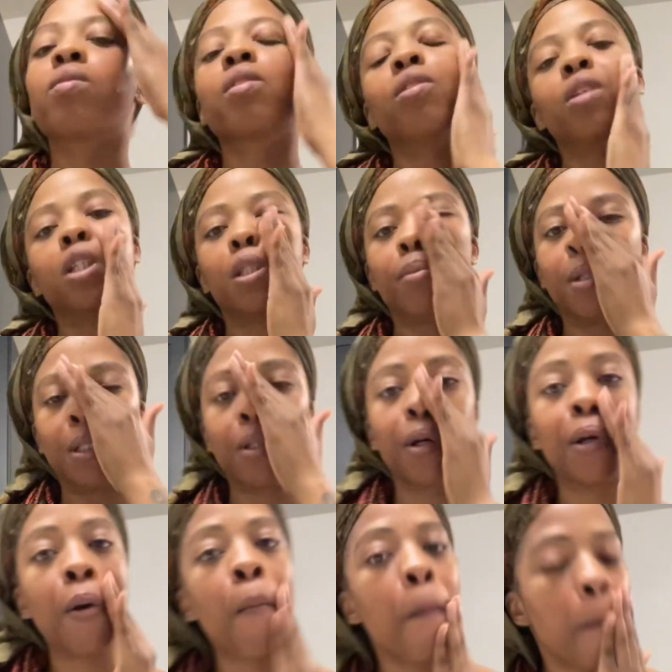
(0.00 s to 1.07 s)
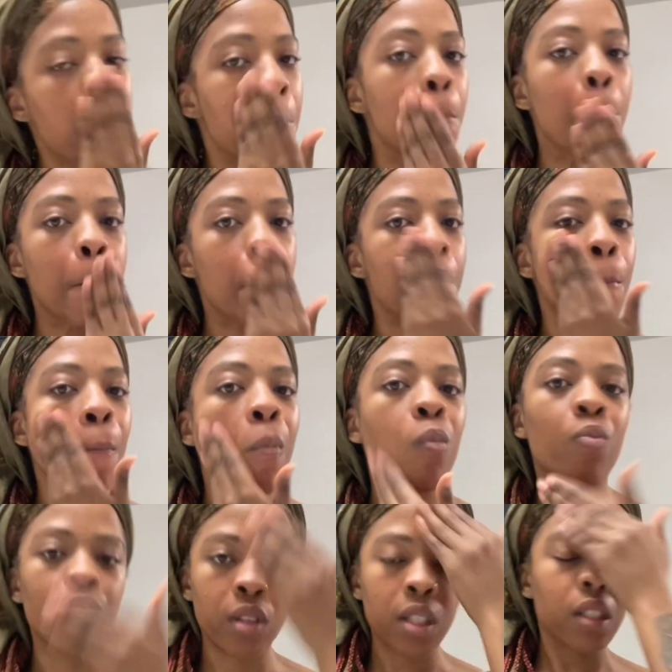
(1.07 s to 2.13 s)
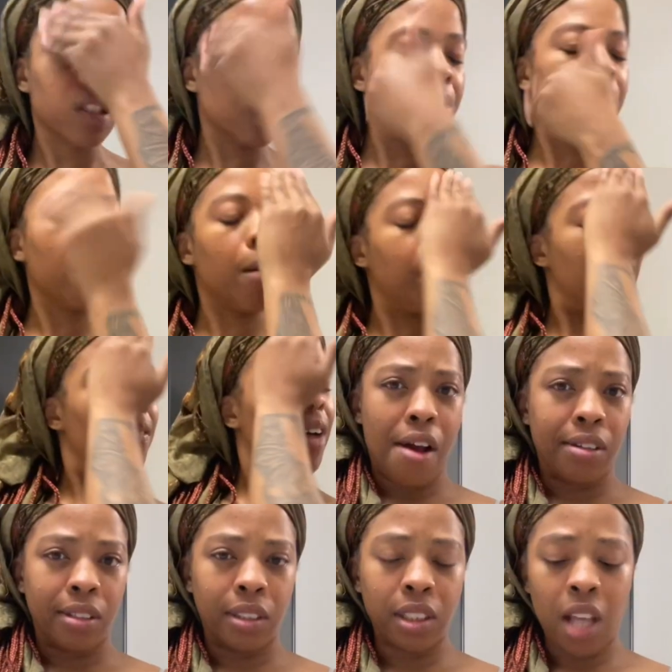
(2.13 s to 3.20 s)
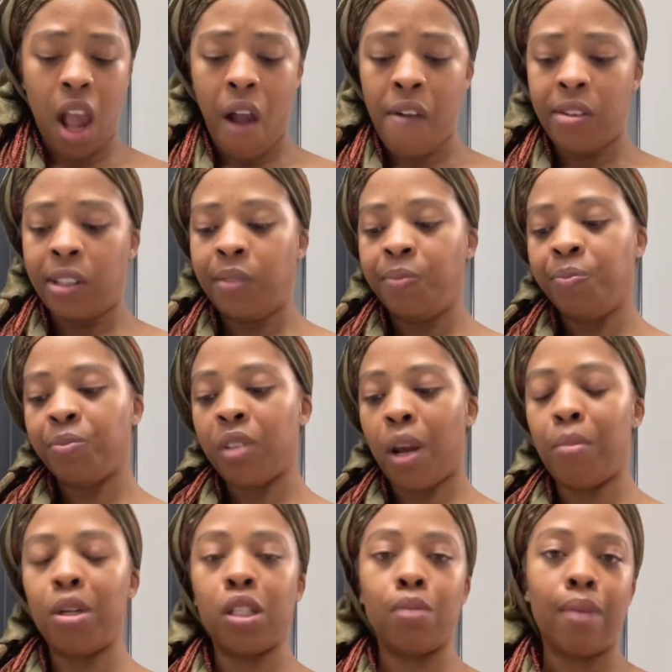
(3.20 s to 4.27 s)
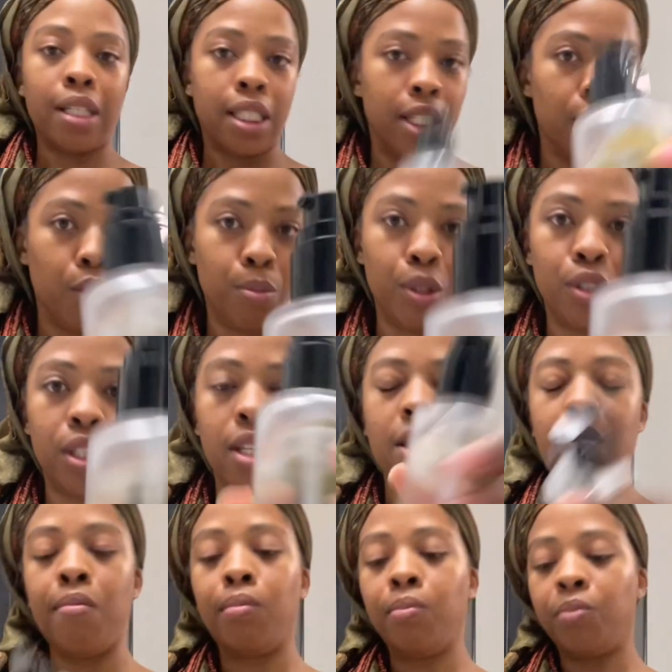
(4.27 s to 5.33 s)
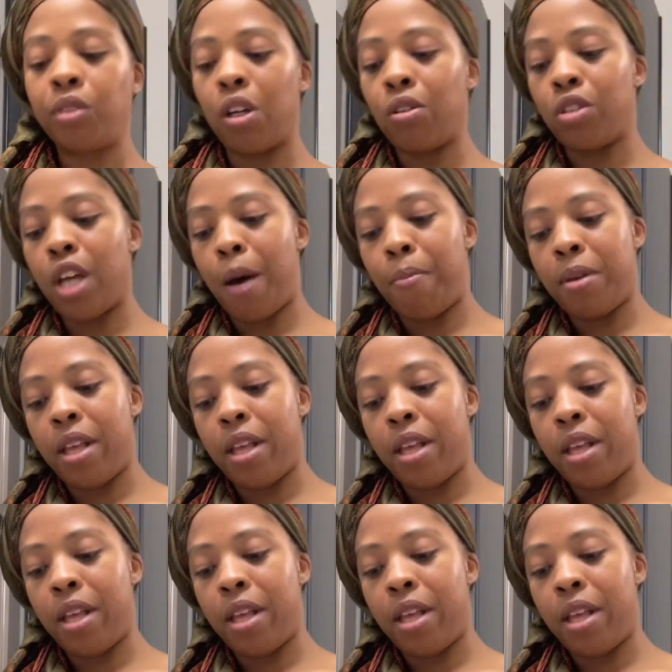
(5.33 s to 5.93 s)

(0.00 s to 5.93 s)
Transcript: Oh, this smells so good. So we got my I'm gonna use my snail mucin on top of